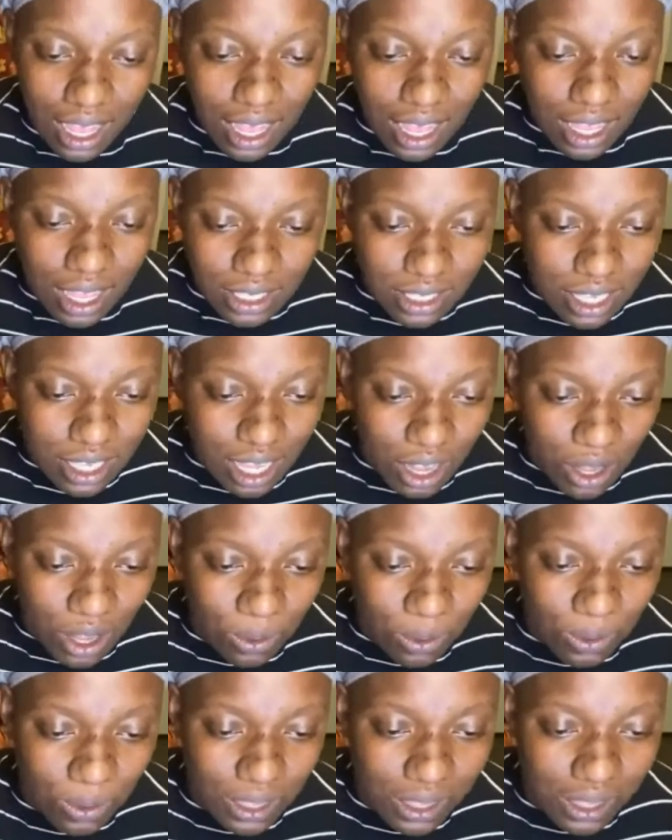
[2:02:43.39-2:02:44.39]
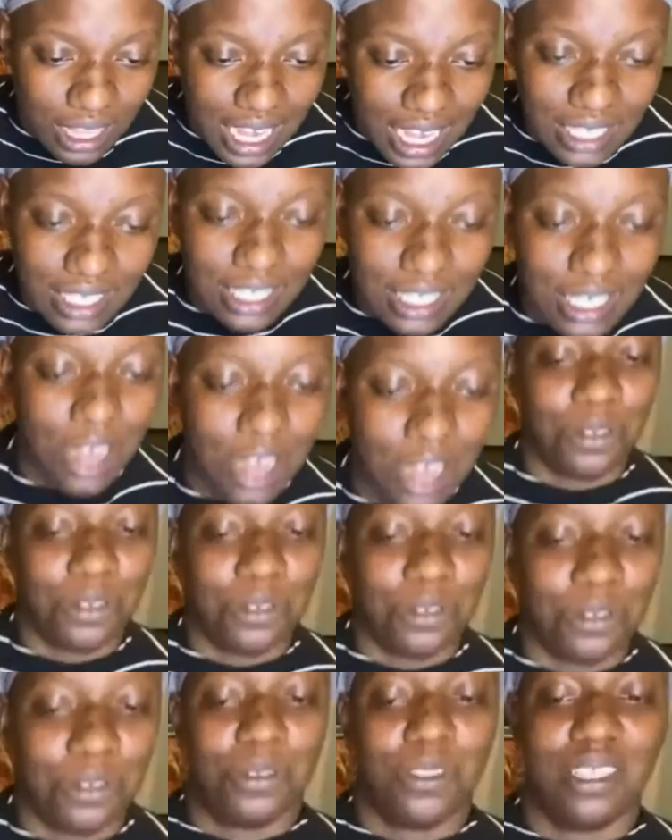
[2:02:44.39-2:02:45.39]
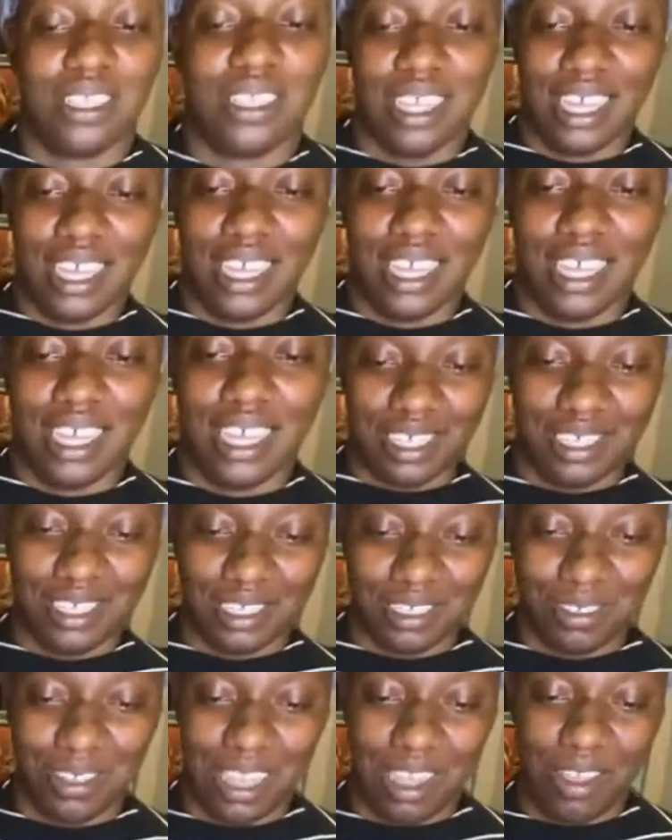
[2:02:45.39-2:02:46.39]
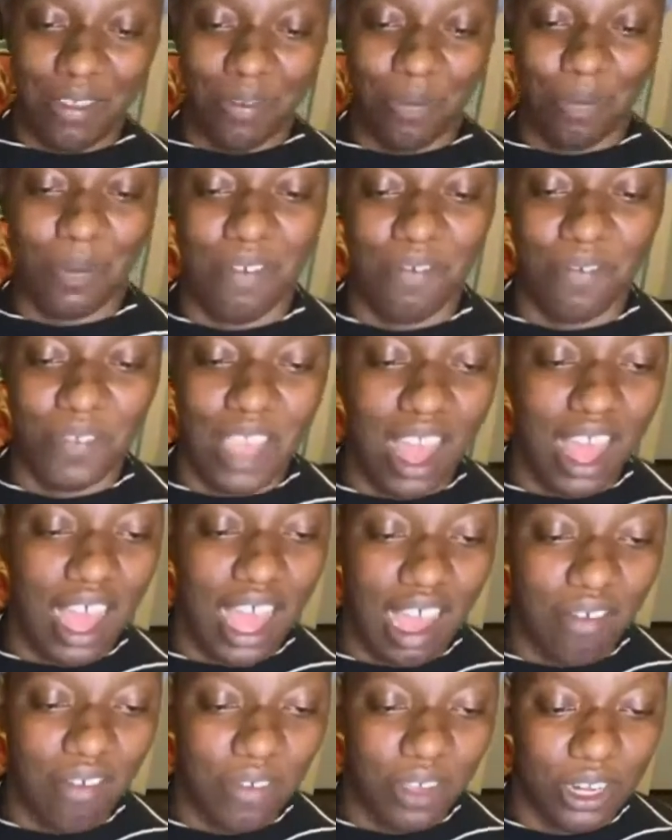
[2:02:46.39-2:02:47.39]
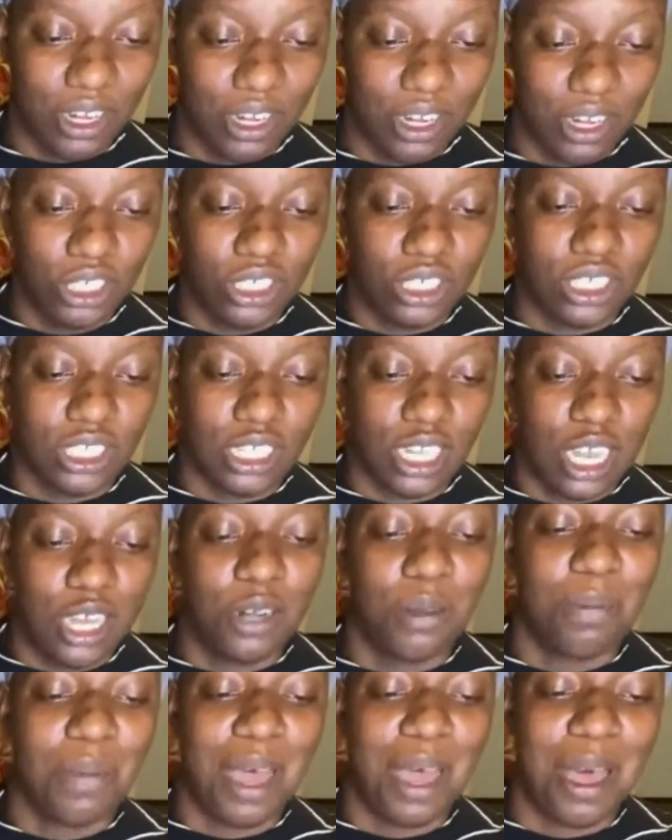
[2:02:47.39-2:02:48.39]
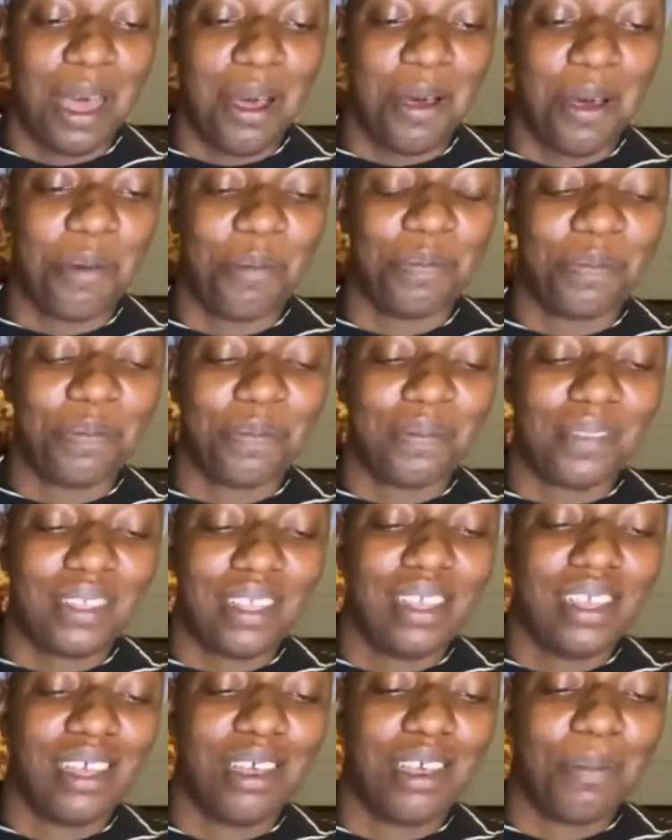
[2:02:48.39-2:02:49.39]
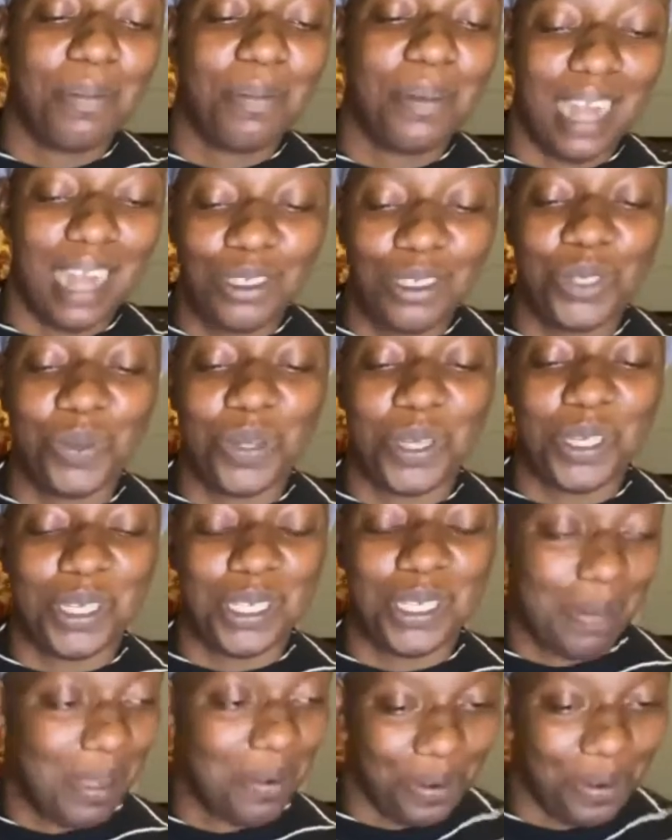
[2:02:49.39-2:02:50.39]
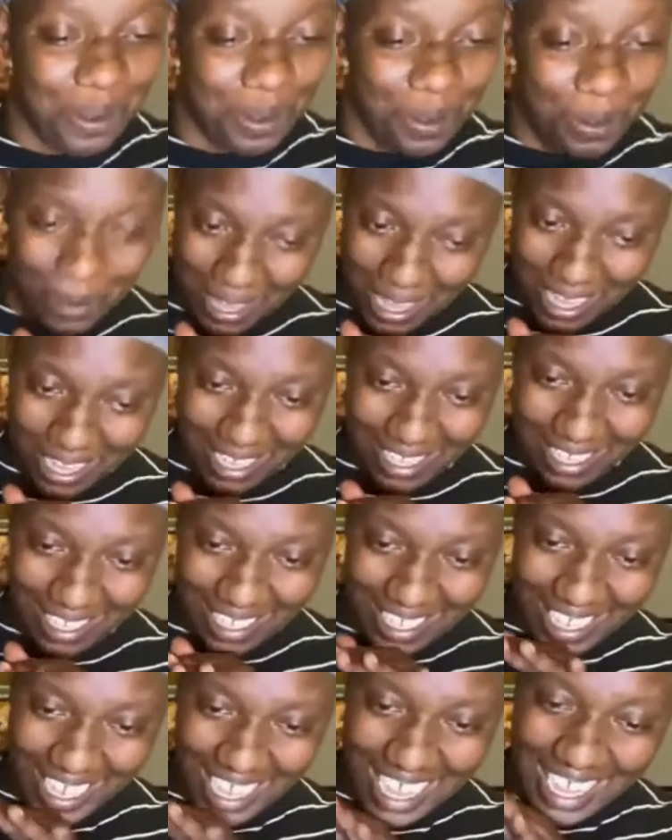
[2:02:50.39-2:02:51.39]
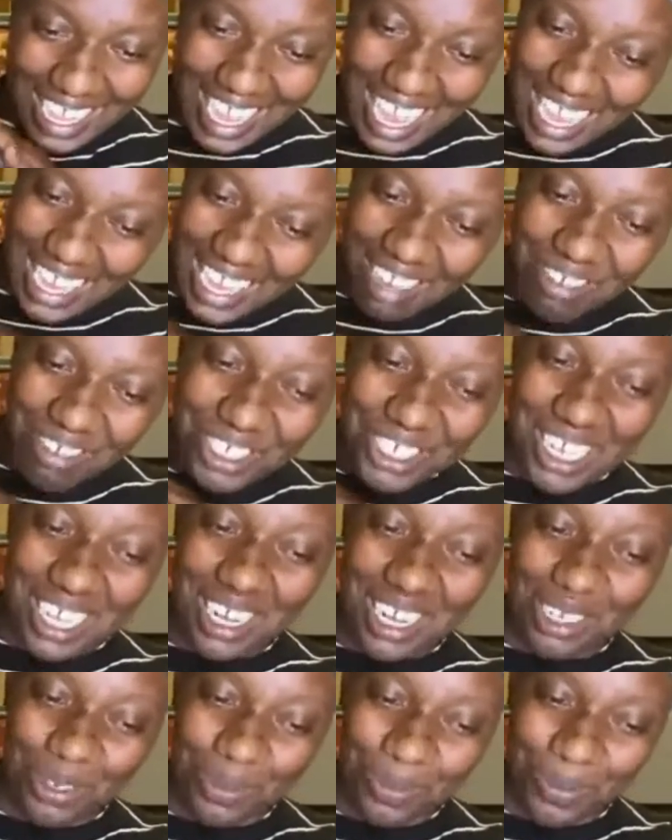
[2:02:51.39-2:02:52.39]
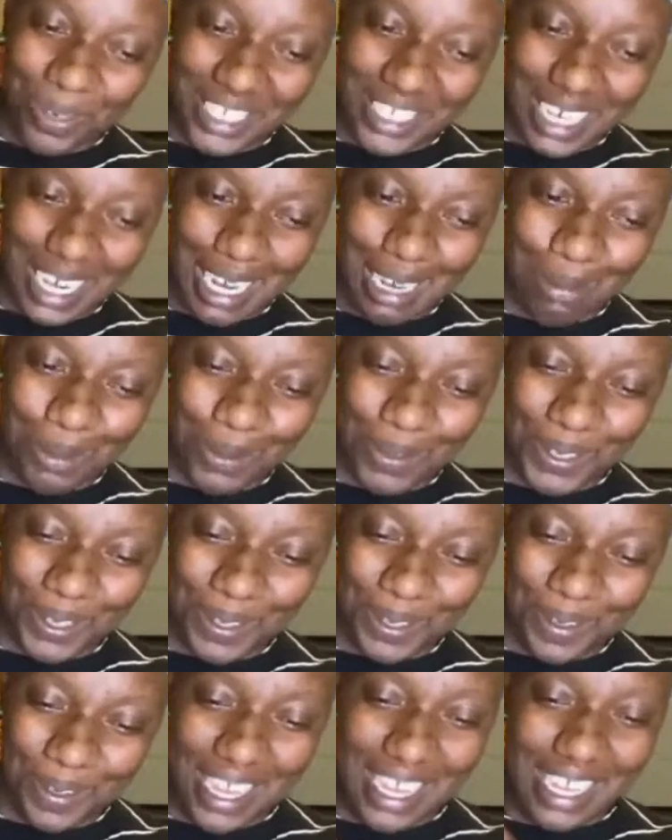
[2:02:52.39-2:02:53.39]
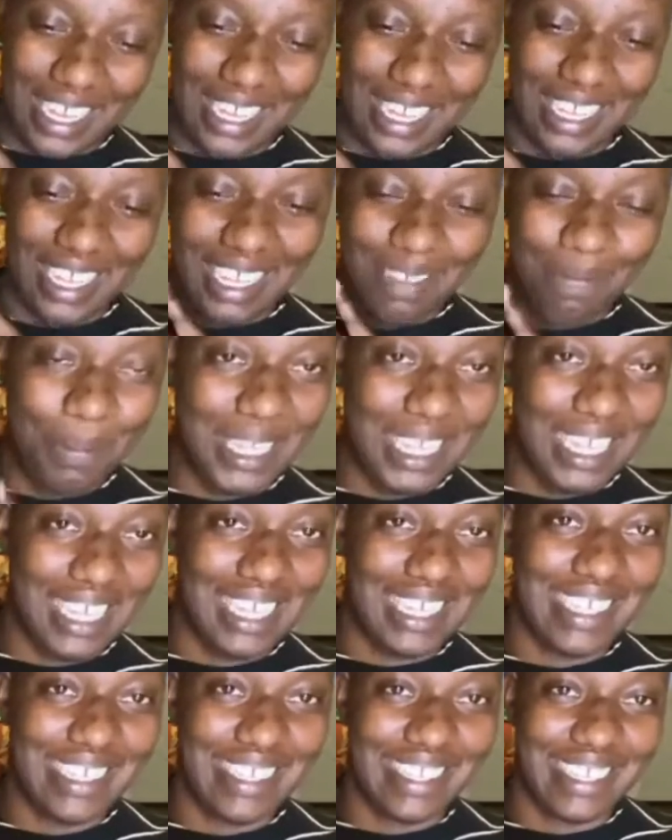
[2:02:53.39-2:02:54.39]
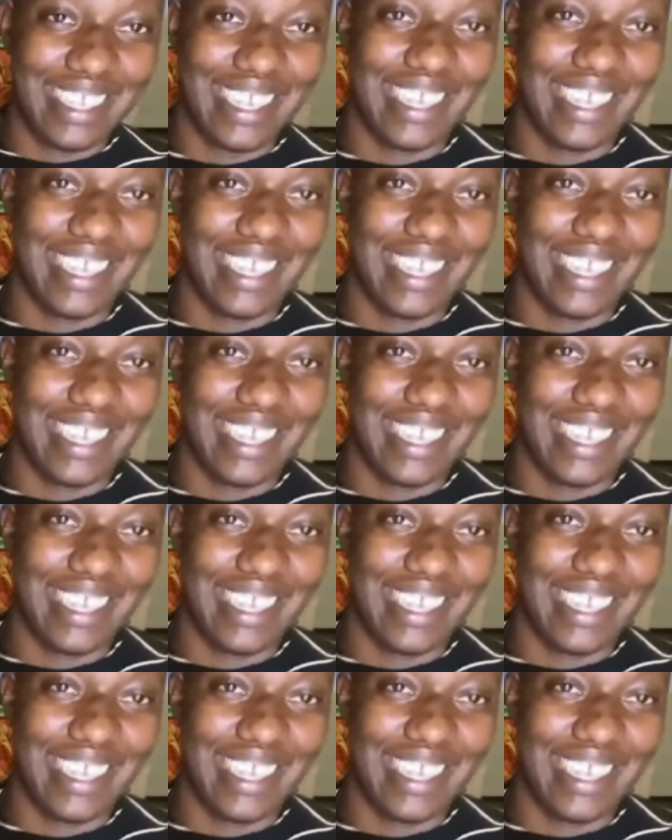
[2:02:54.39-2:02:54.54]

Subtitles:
So let's go. If y'all have any questions, let them out. But I just want to speak real quick. Can I give a shout out to Rick James real quick, please?